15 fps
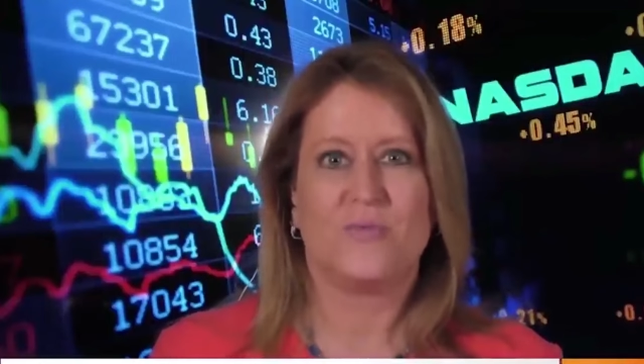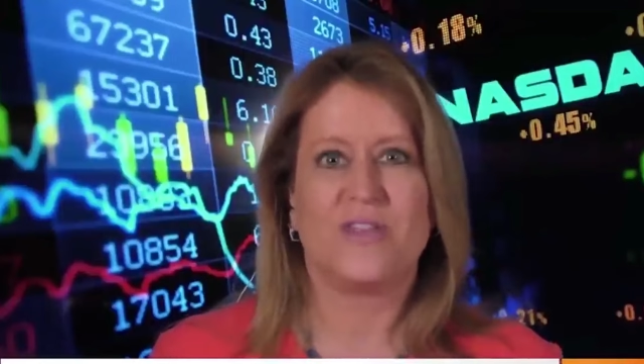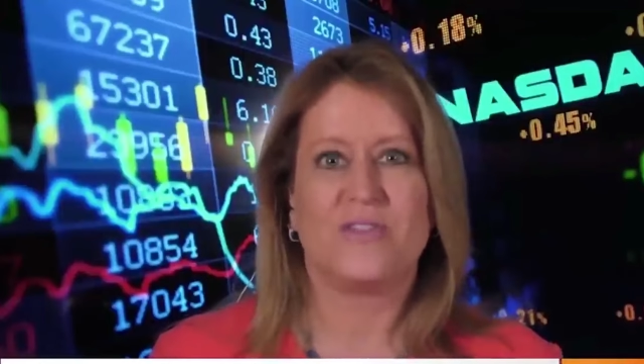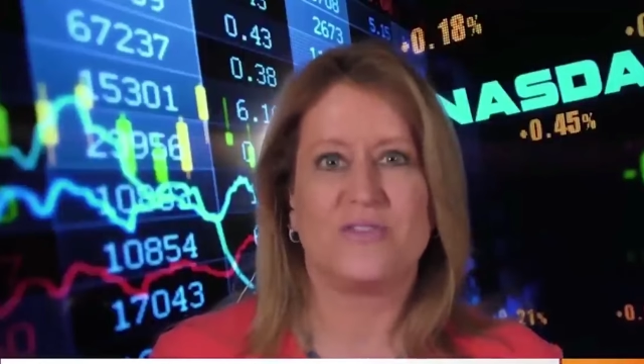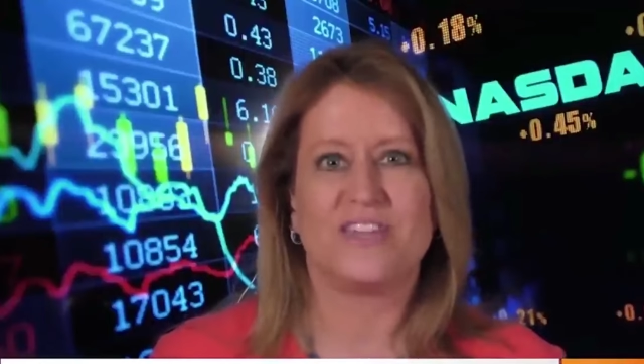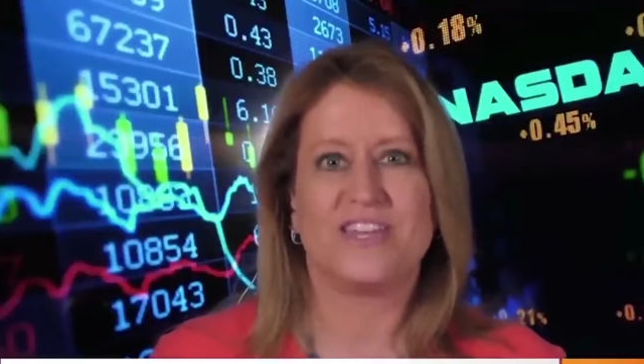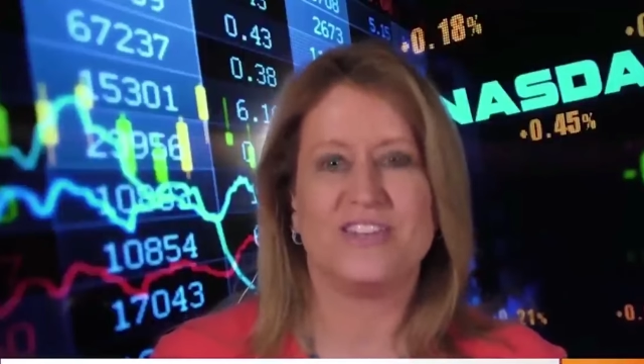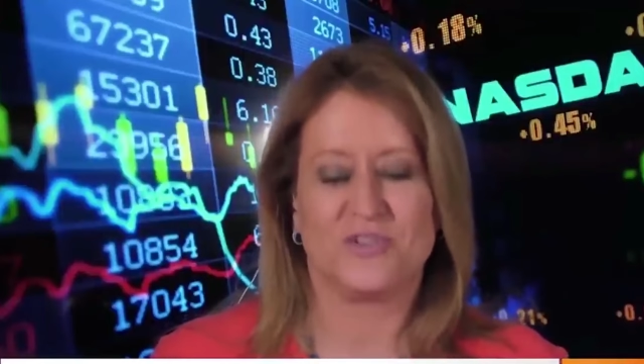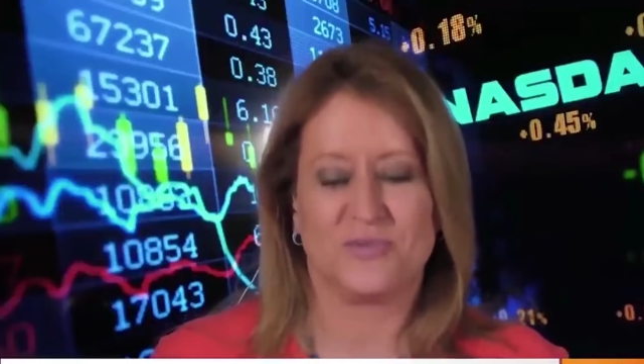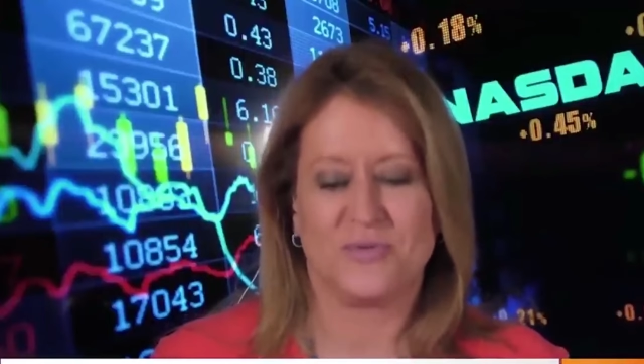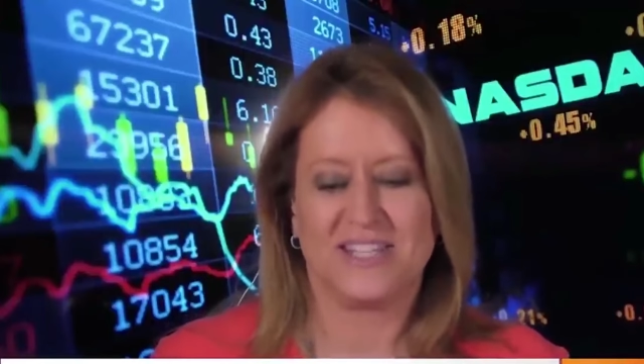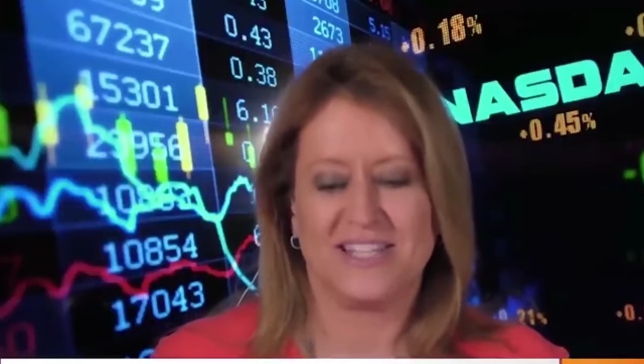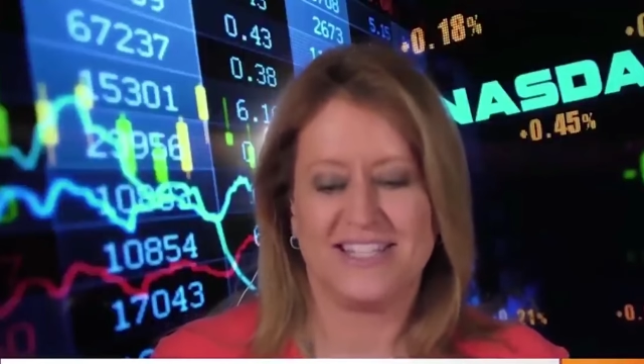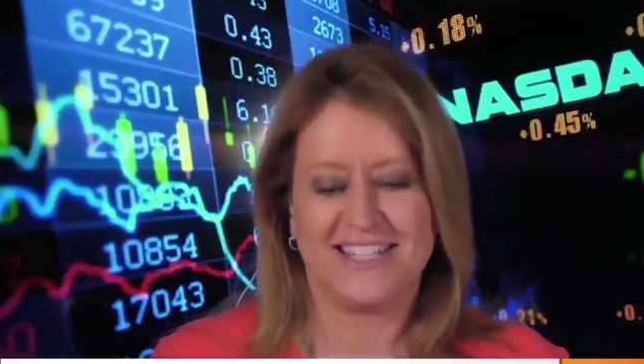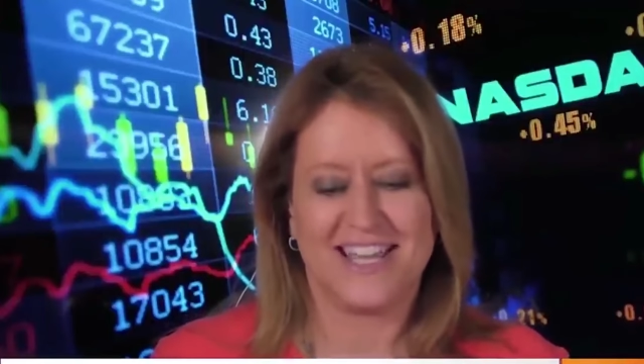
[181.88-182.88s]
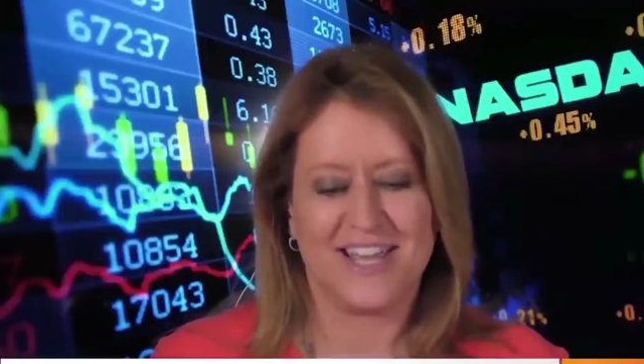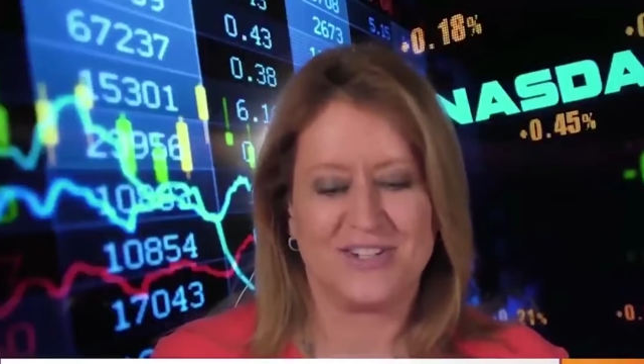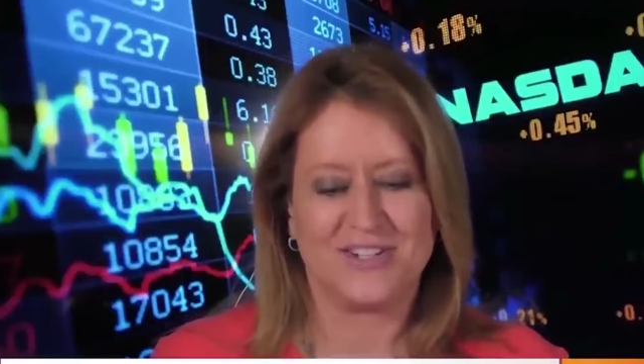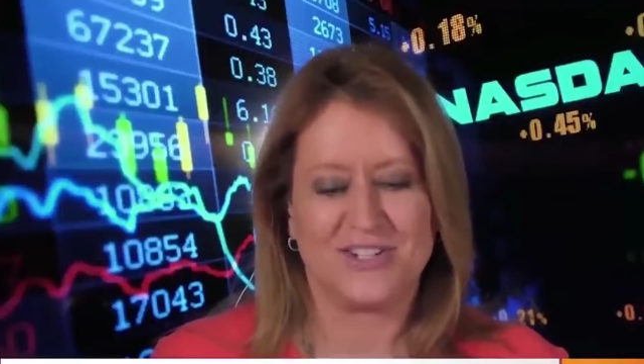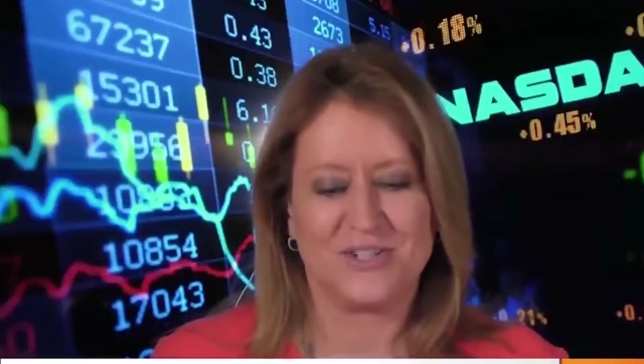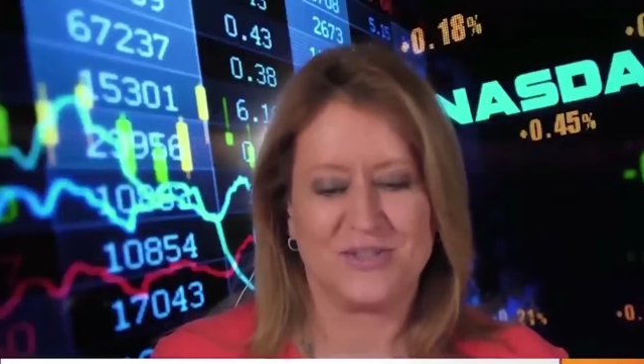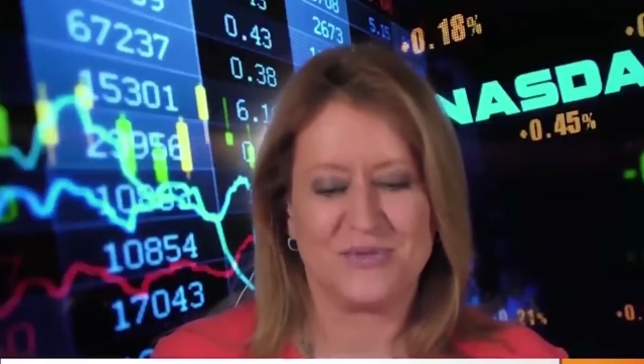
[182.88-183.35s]
rather than drilling
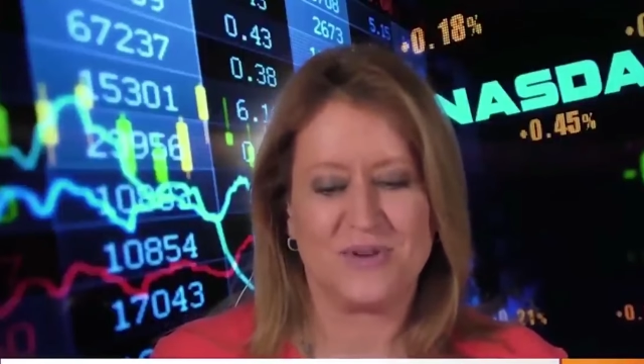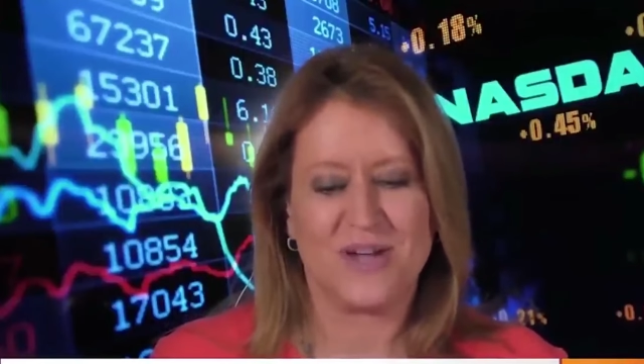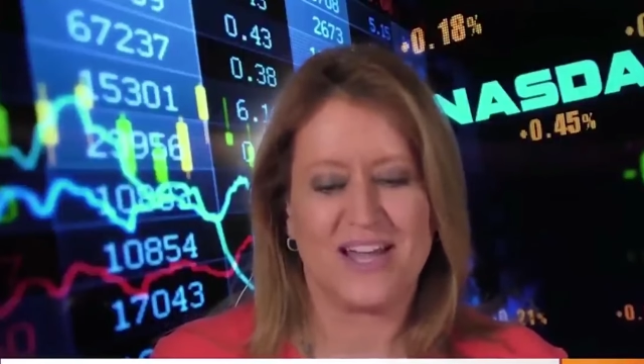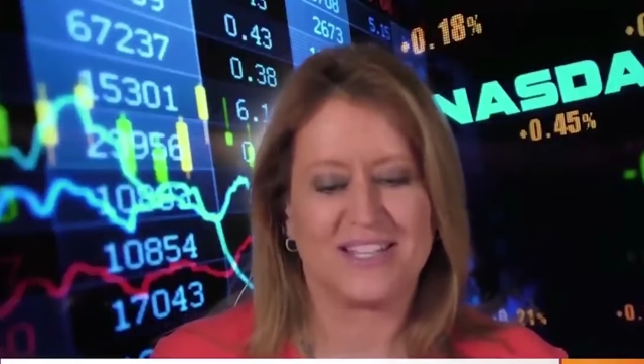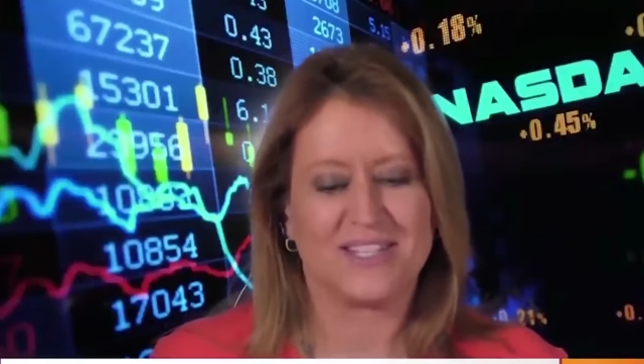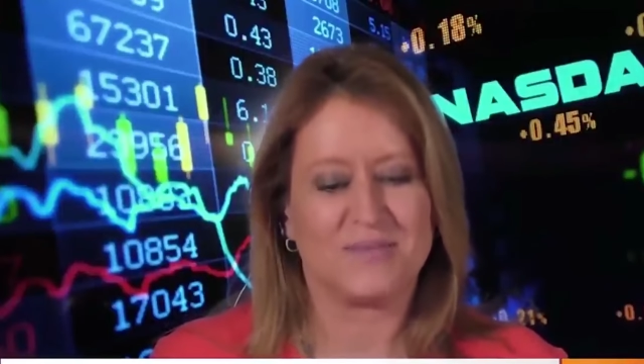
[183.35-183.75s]
down to